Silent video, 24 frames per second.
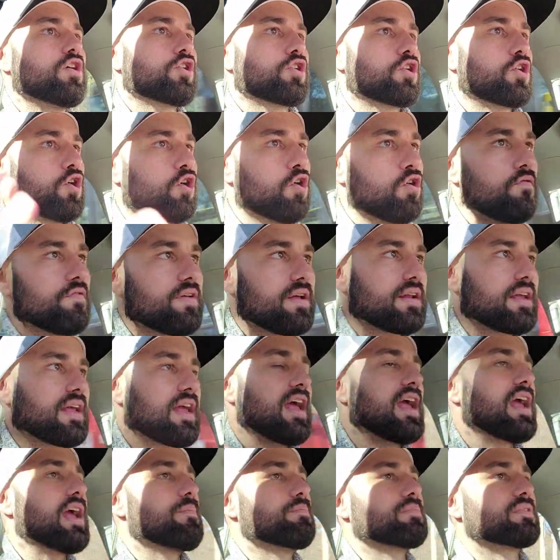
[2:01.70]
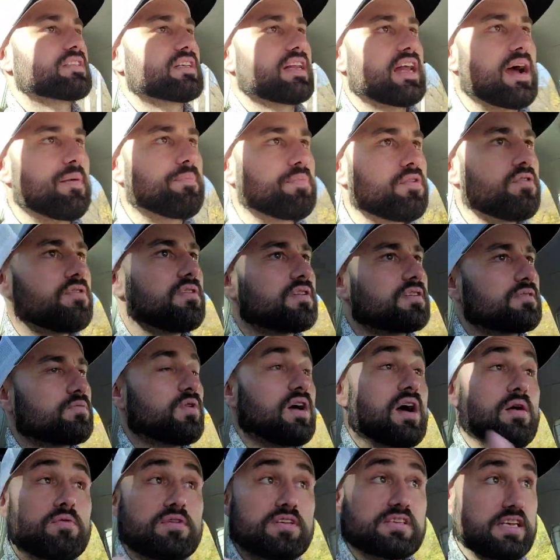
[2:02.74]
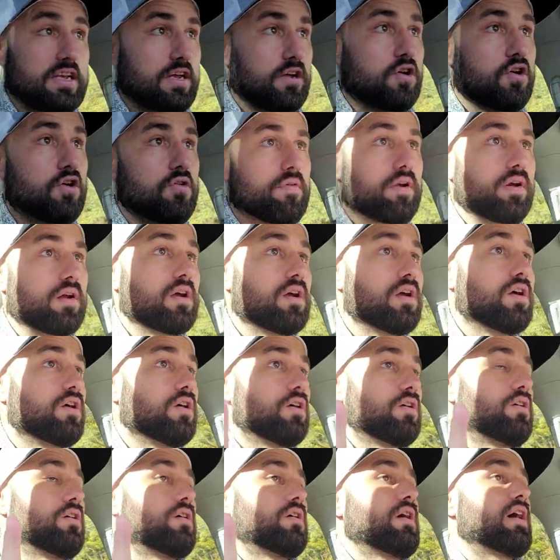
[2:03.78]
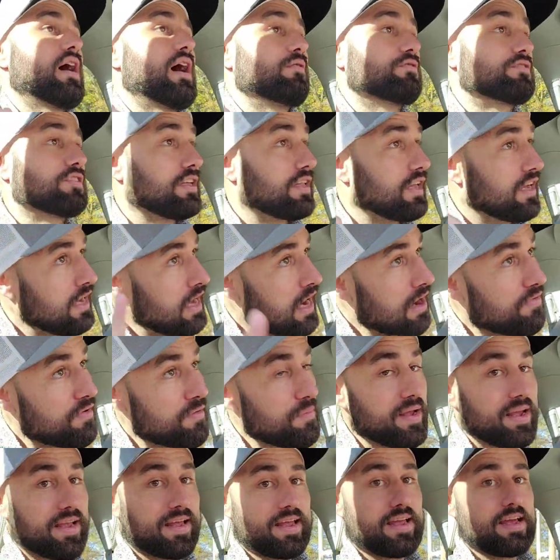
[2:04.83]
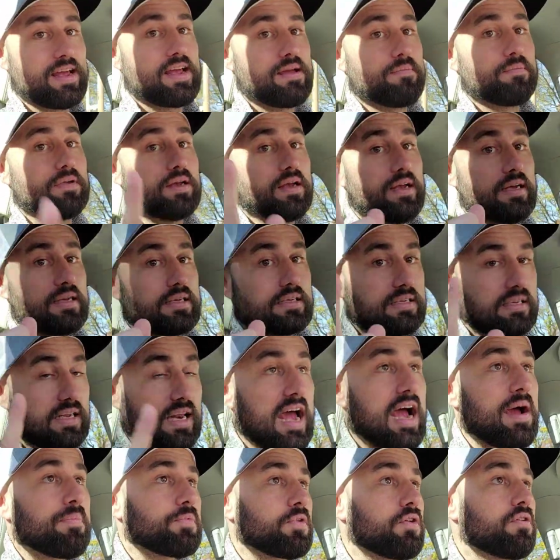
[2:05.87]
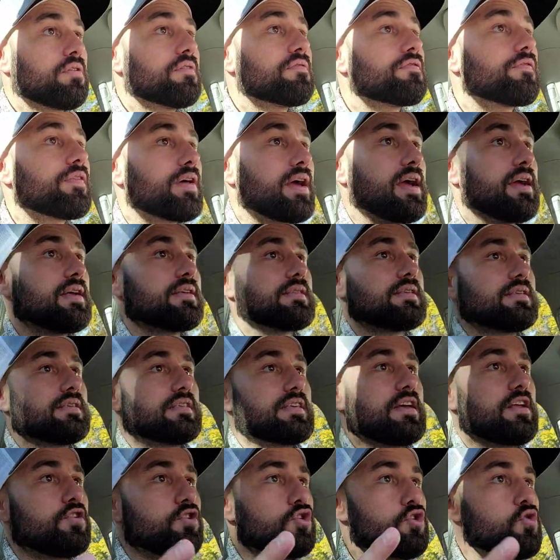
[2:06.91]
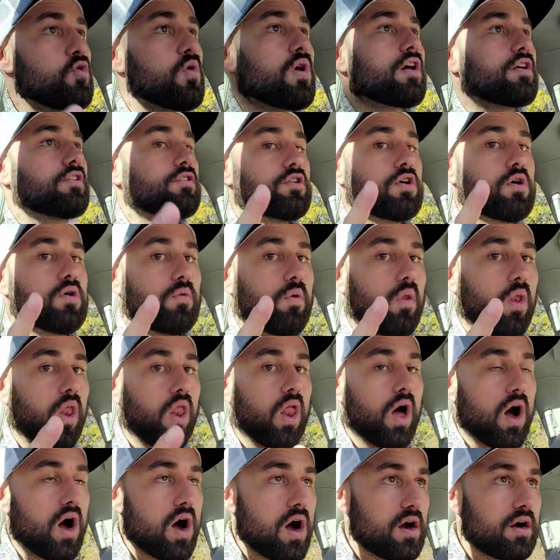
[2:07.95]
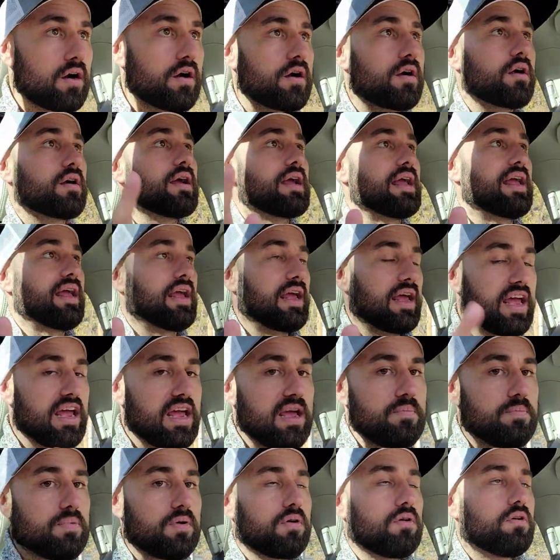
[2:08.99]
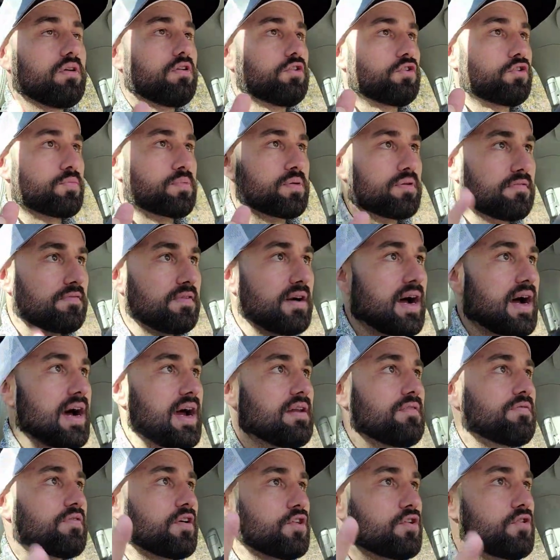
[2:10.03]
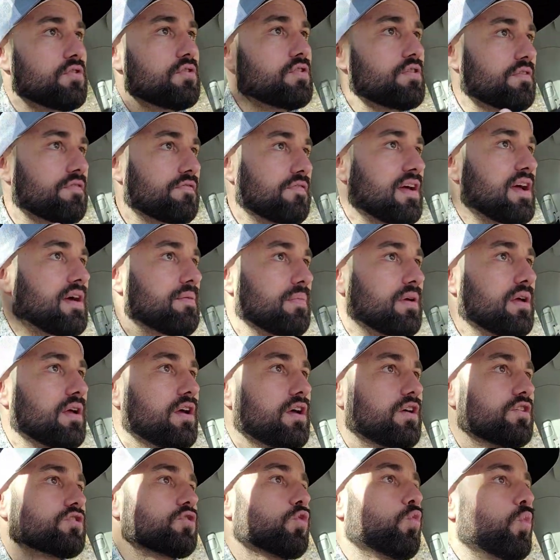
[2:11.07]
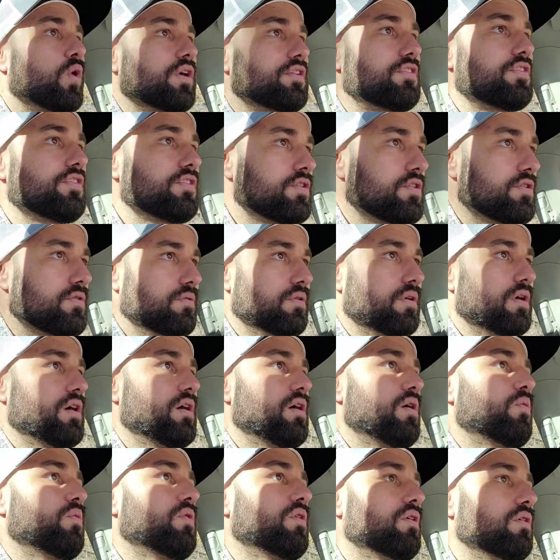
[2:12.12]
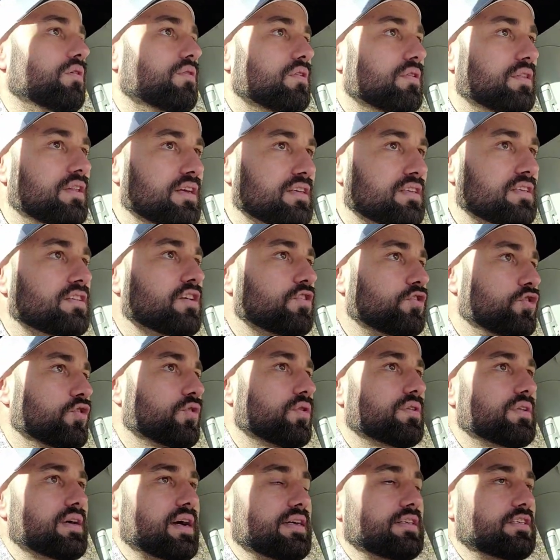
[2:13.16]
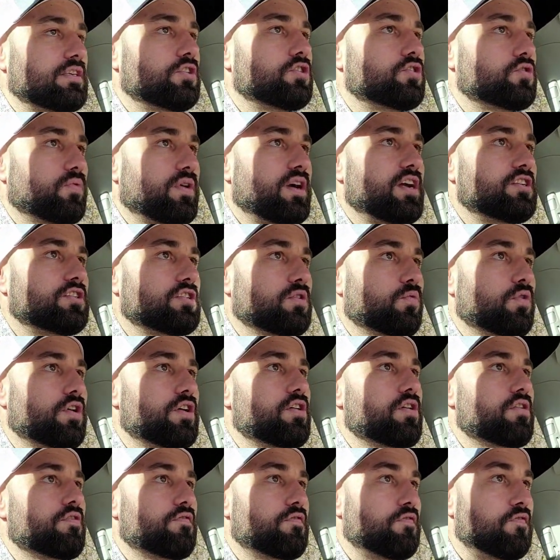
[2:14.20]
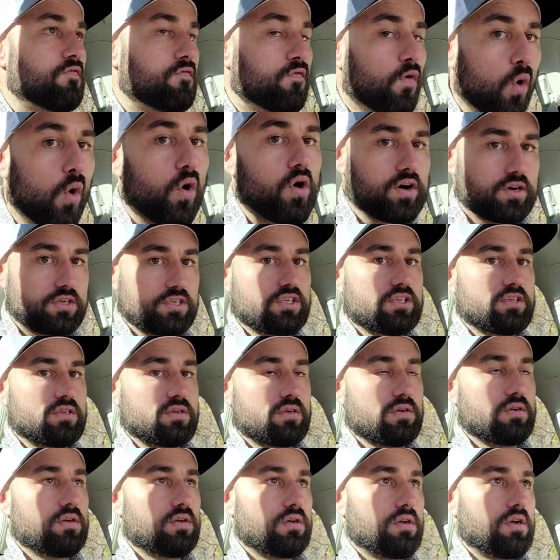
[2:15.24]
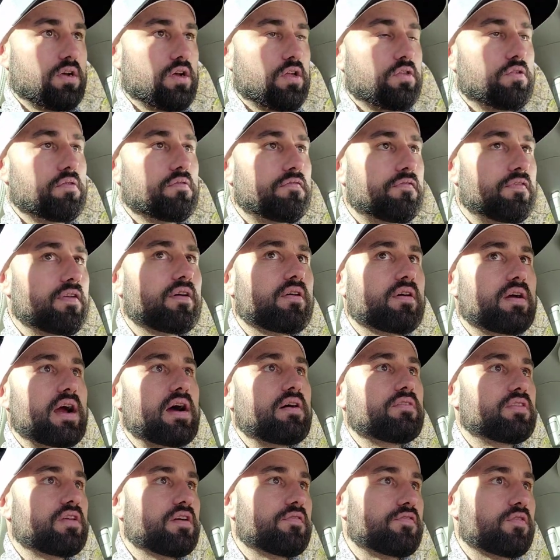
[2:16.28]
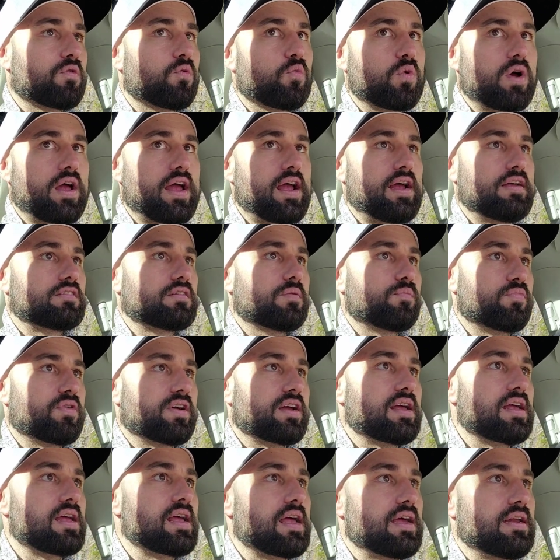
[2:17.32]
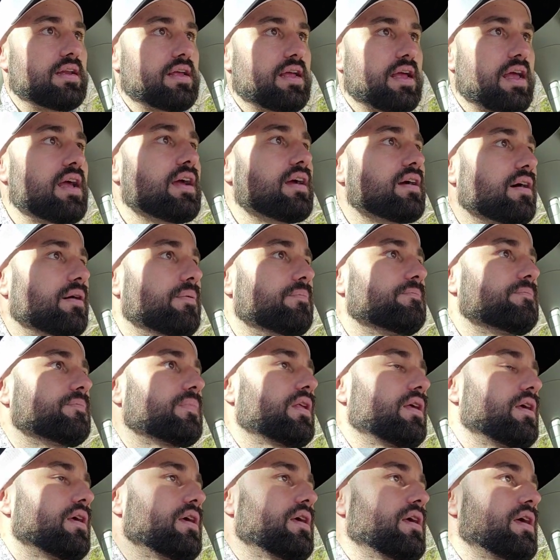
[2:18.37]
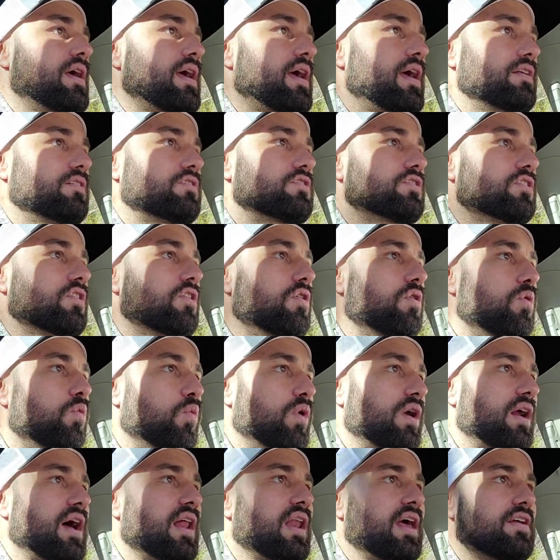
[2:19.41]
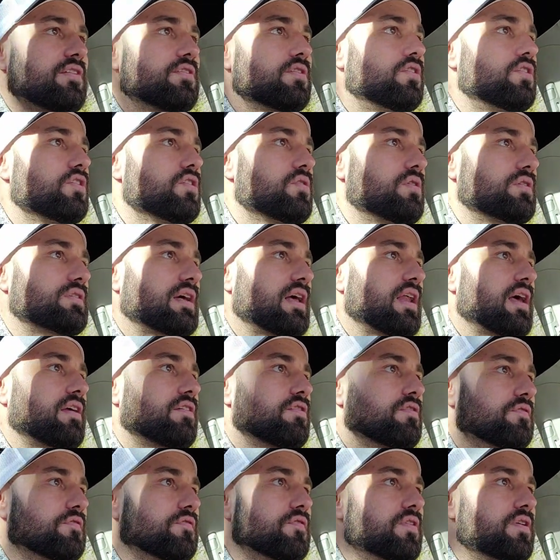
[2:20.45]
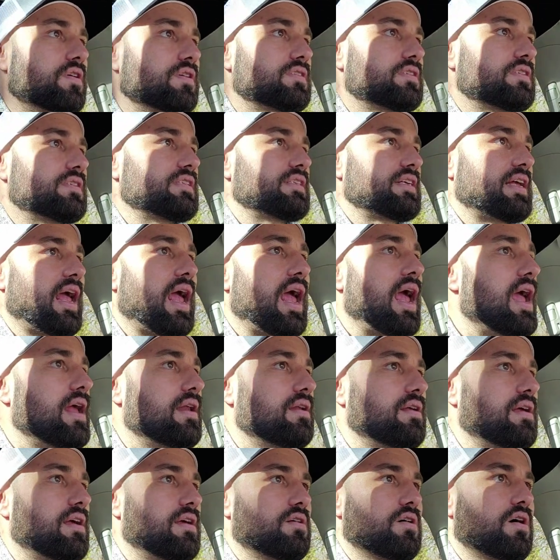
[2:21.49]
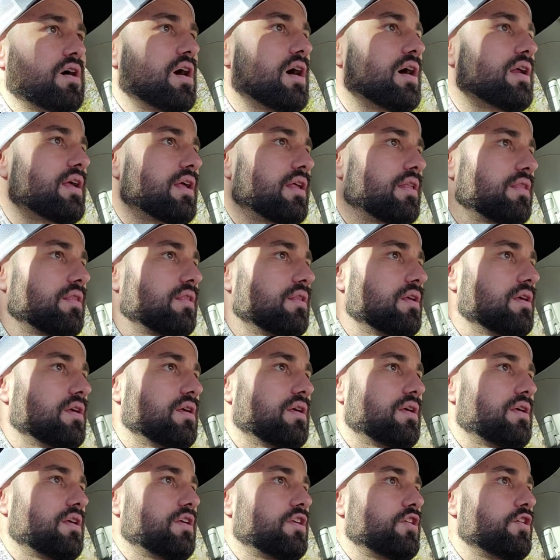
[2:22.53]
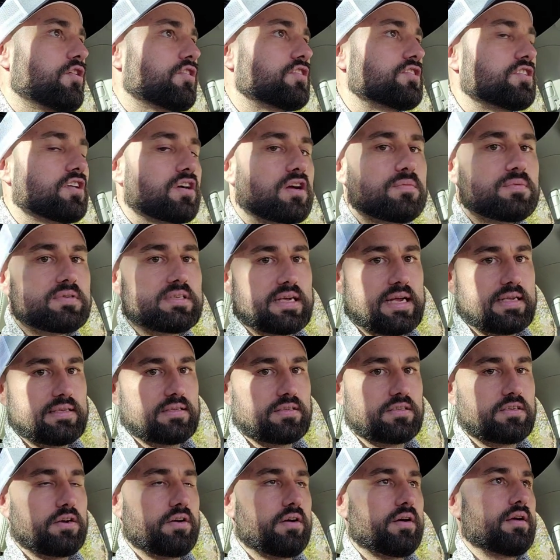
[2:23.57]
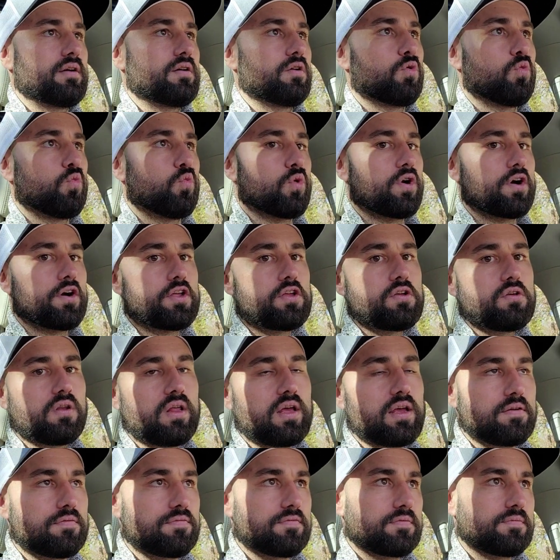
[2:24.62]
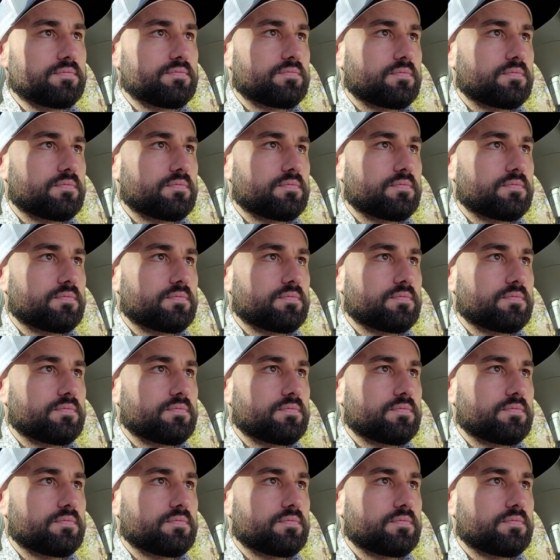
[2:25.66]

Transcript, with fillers: COVID came, slapped you in the face. Well, I wouldn't say COVID. I would say the government came, slapped you in the face and said, you are no longer able to provide for you and your family. So what do you do? Well, this is a do or die situation where you're forced to figure out different ways of bringing in income. And so what I like to do is I like to first scan and audit your circumstances that you're in. Where do you live?